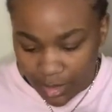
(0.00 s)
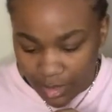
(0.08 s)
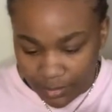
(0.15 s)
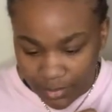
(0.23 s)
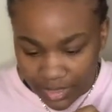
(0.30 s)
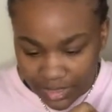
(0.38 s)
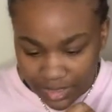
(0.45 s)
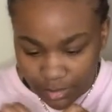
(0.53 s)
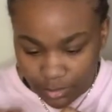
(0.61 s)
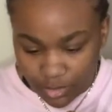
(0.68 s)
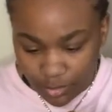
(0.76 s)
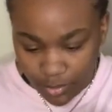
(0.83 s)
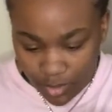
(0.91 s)
but it's a
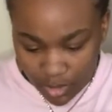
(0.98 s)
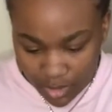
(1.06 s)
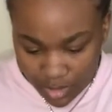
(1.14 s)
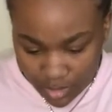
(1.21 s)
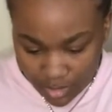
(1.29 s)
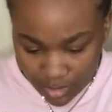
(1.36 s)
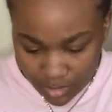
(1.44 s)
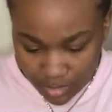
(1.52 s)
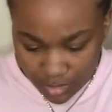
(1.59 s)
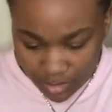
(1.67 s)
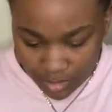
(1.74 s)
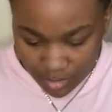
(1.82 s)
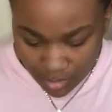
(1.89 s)
middle part.
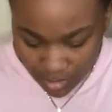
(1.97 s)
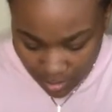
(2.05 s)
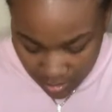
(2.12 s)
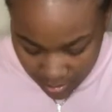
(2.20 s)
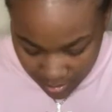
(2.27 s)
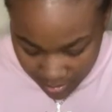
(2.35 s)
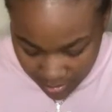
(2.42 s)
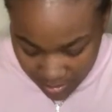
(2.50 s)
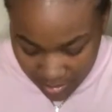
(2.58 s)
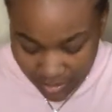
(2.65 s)
And